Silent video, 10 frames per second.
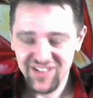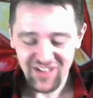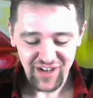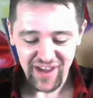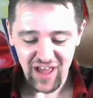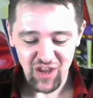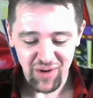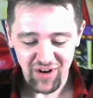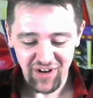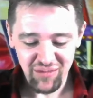
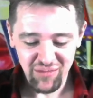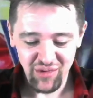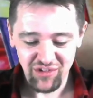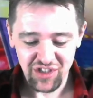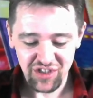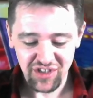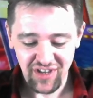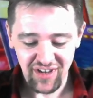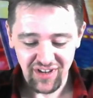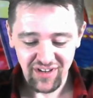Calamari, Musician
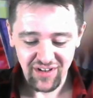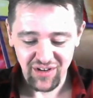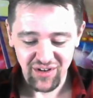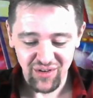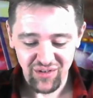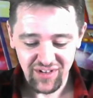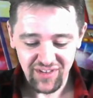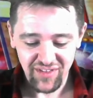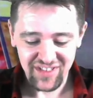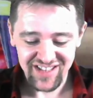King, Cocoon,
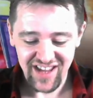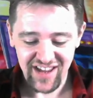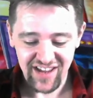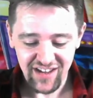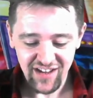The Tank,